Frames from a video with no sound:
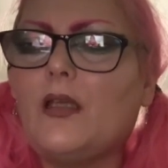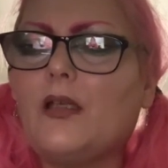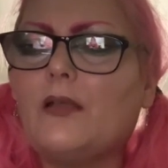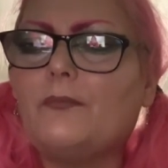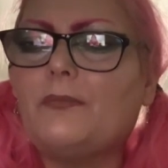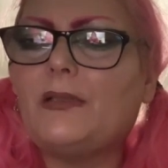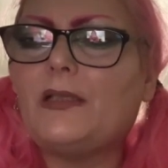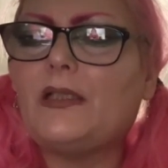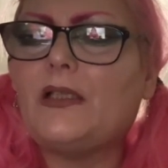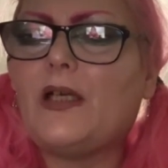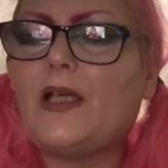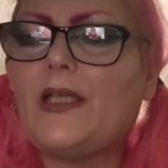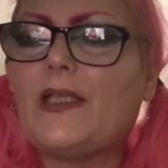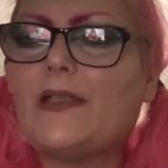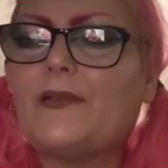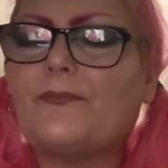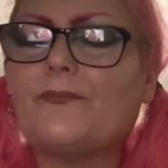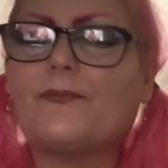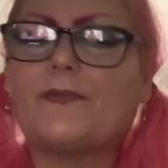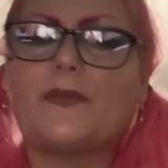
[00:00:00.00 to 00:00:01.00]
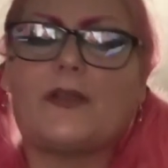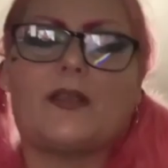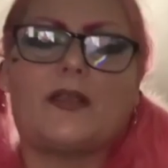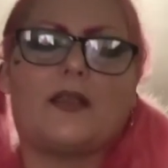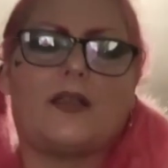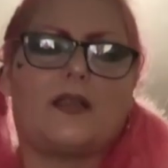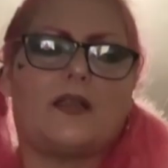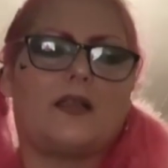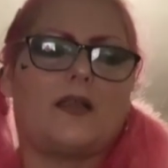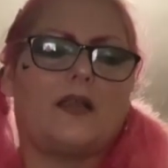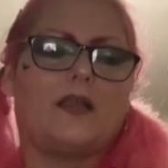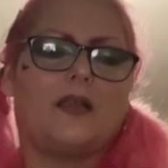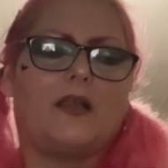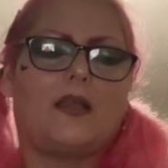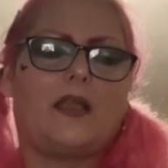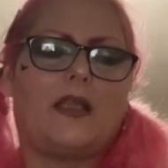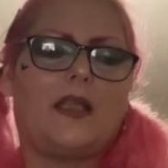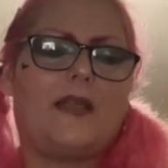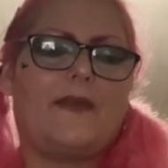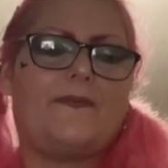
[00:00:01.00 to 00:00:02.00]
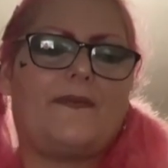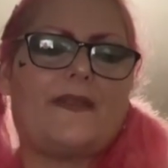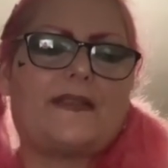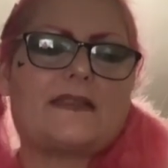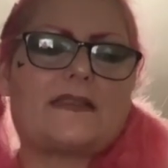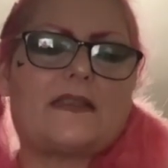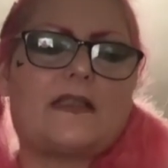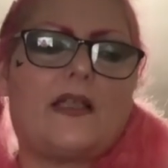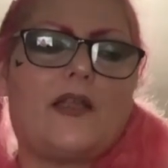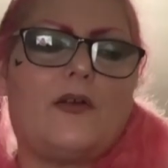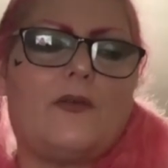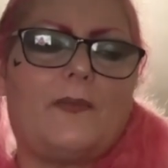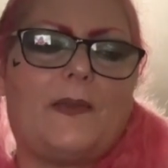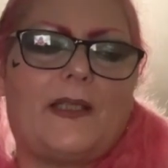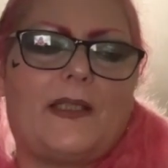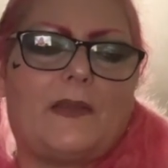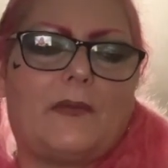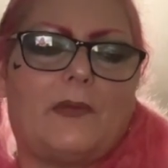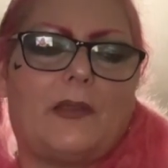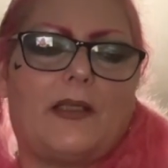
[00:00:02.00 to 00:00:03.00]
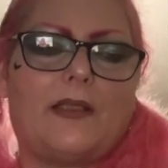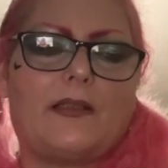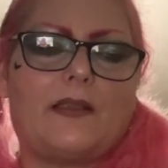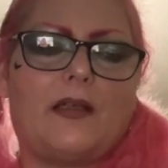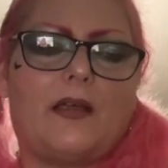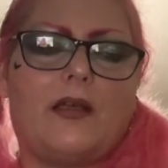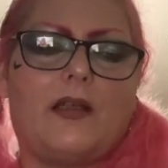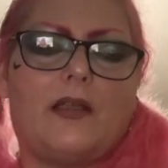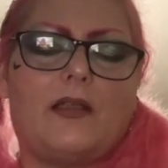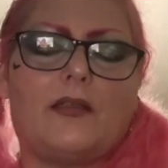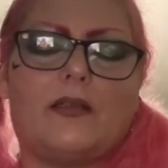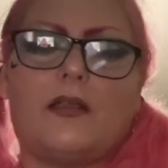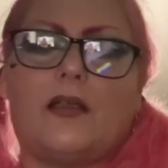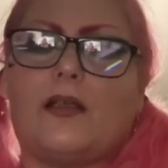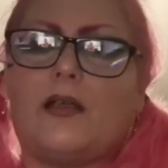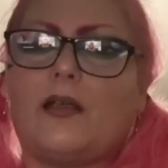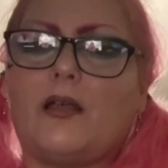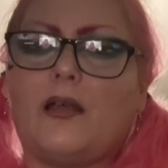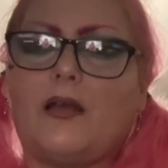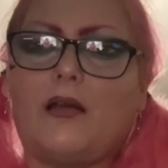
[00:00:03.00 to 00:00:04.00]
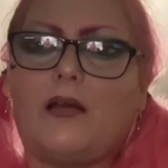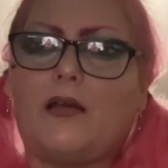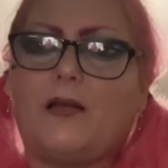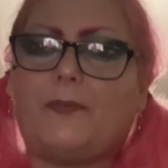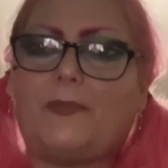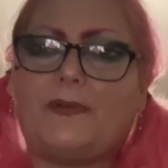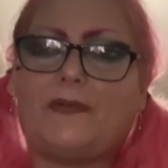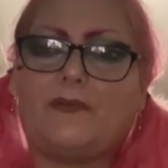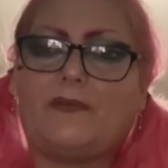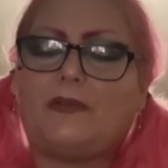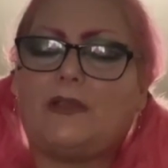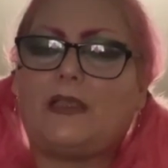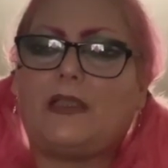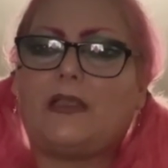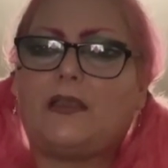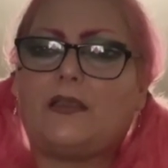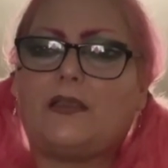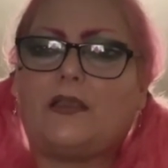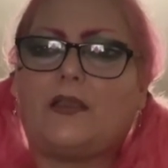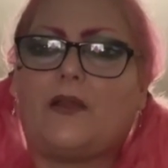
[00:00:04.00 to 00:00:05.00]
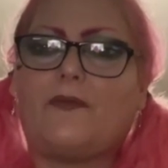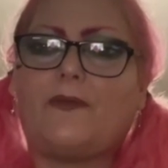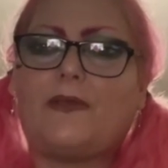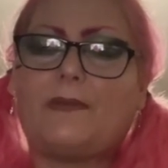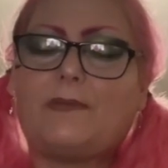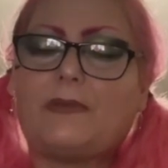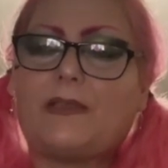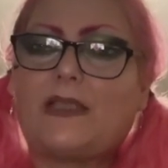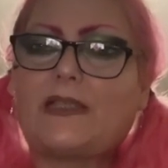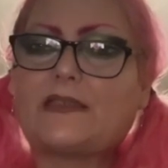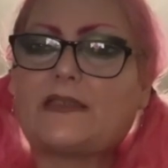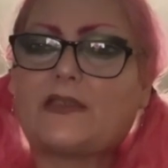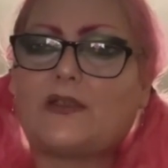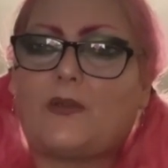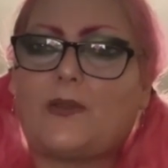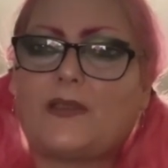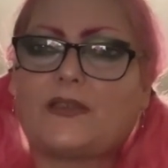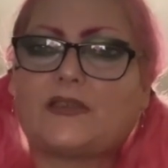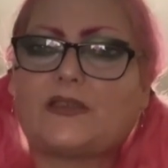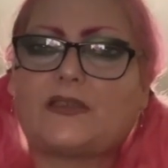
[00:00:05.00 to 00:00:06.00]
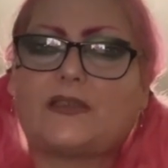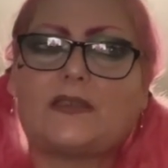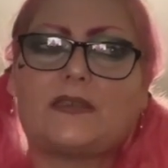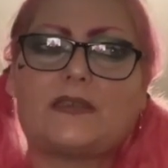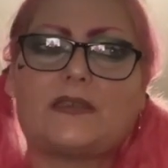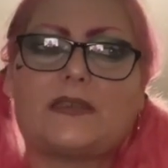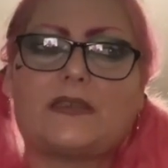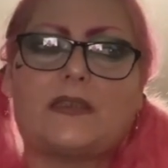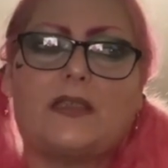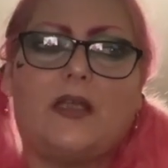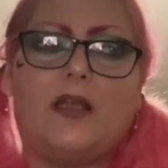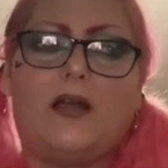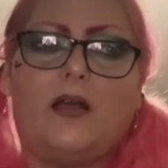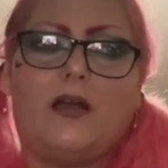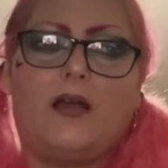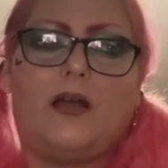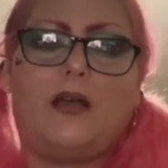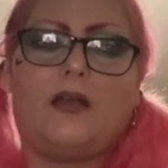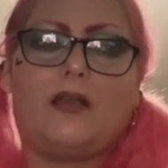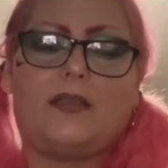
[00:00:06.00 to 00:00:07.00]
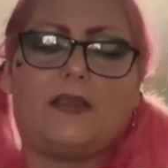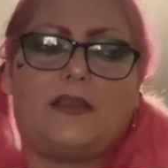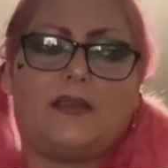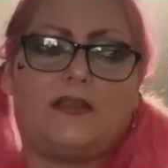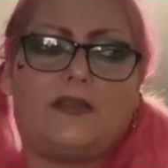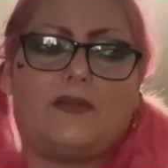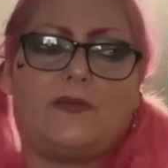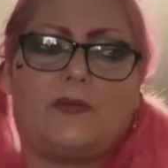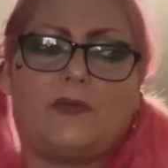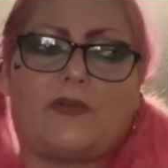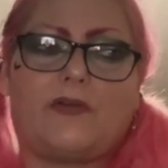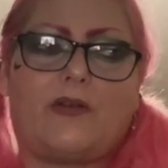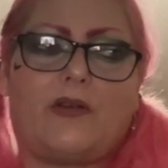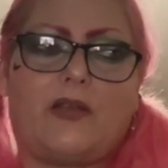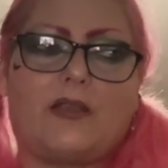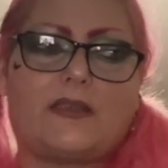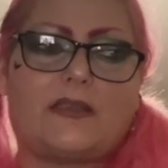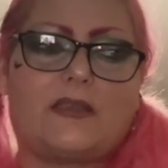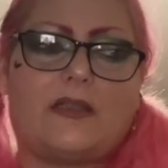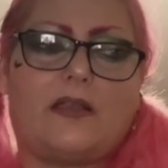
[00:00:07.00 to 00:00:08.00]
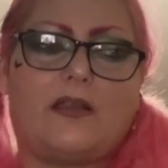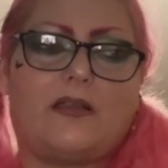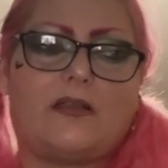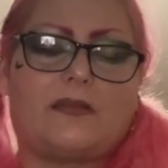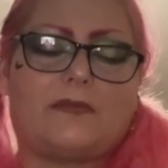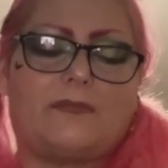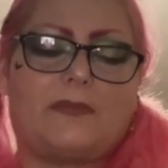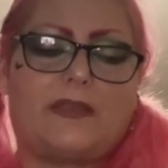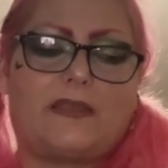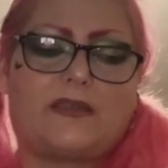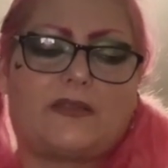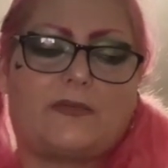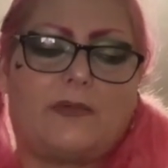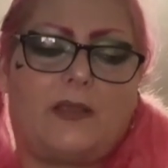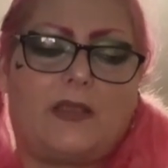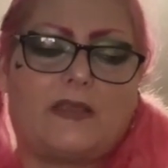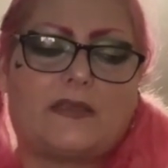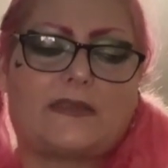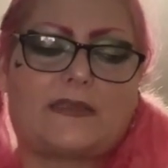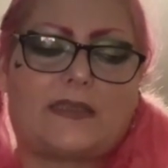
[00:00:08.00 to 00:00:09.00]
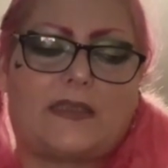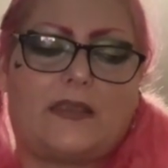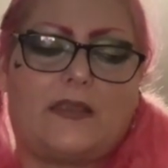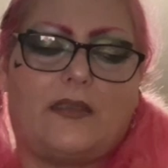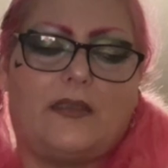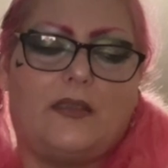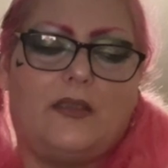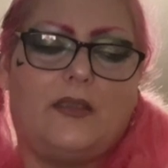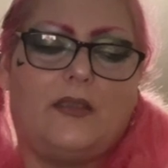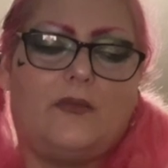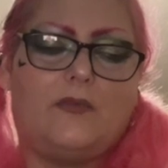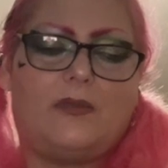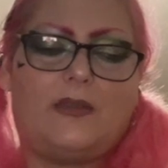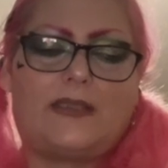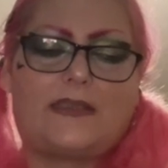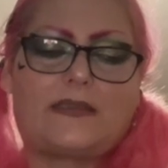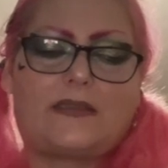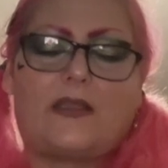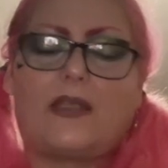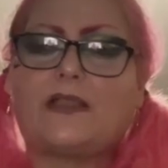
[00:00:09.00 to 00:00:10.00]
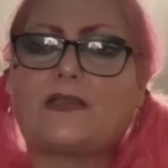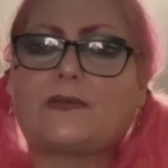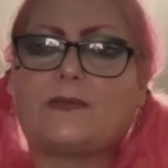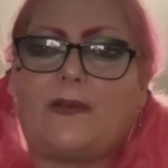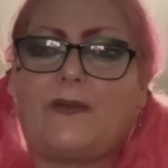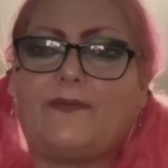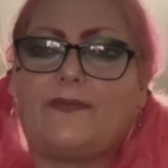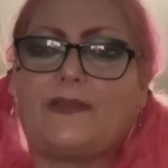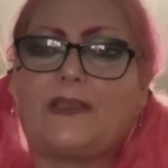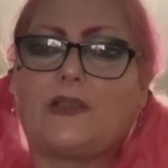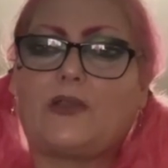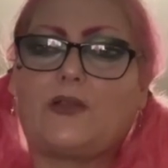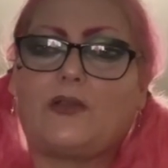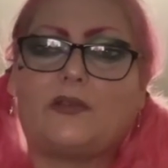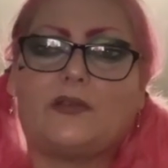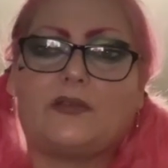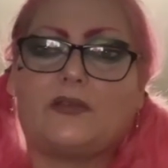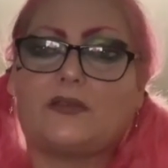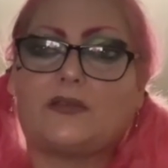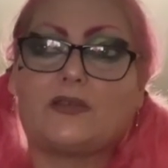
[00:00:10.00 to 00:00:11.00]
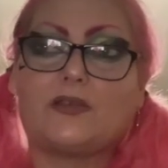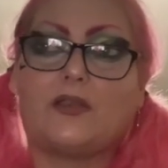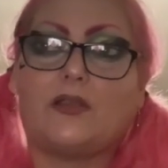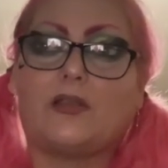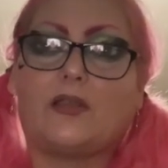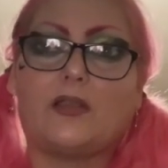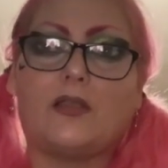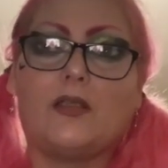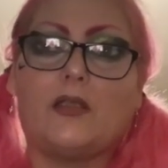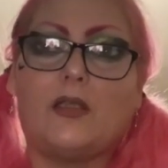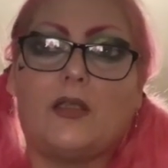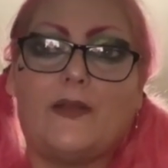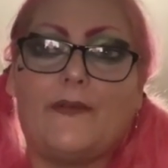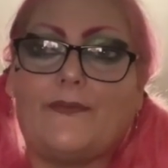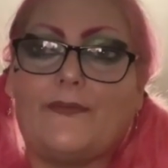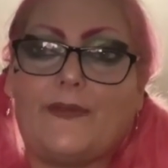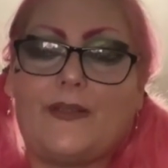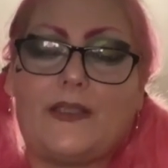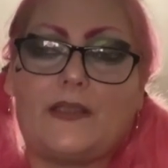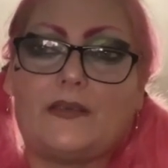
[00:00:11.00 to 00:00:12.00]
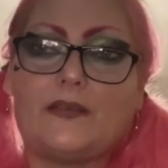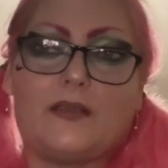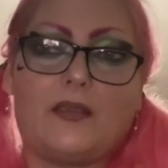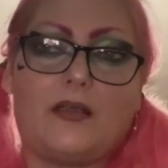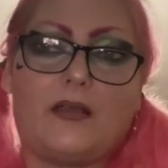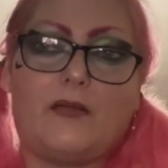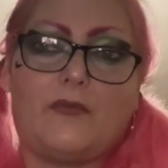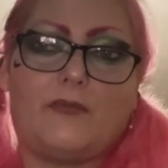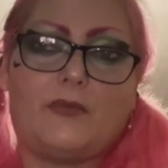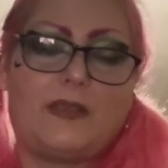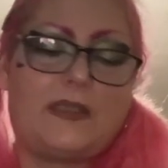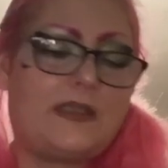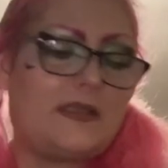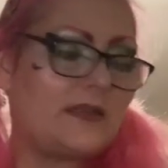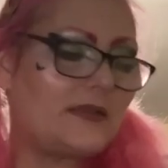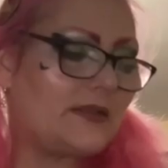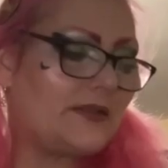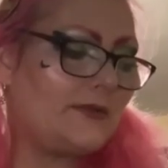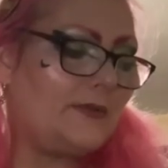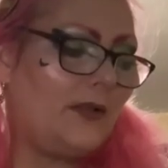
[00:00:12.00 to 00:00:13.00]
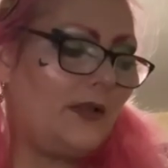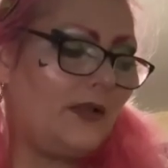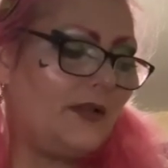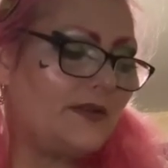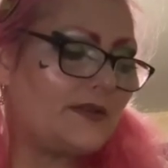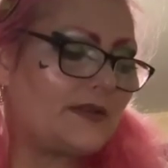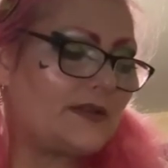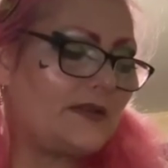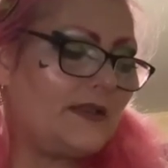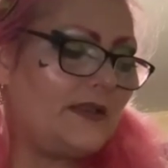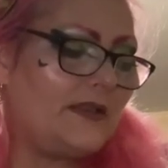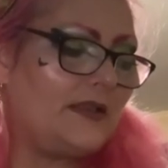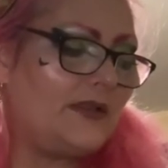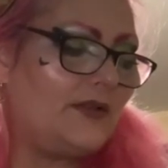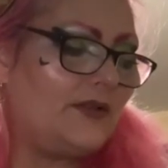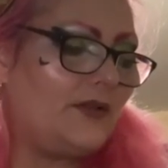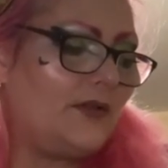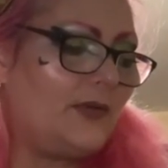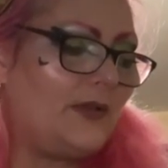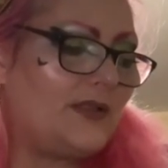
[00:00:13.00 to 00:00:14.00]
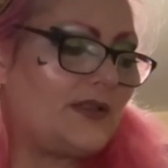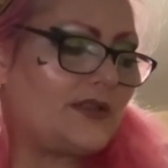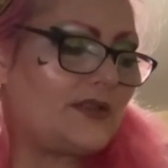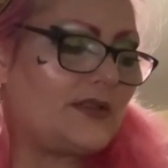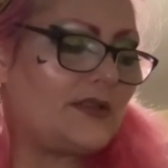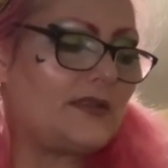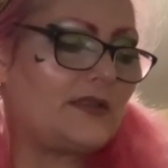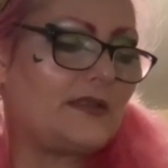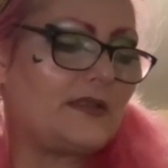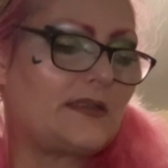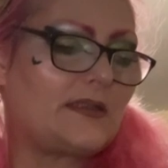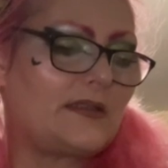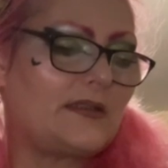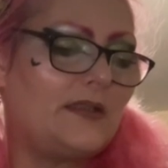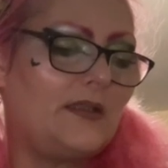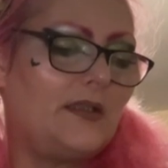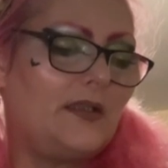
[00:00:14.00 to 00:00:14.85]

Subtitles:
But, like, if this can help anyone, I'd be really, you know, if anybody has any questions... you know, want to me to answer what it's like to have an incontinent dog, then I'm willing to answer any of your questions.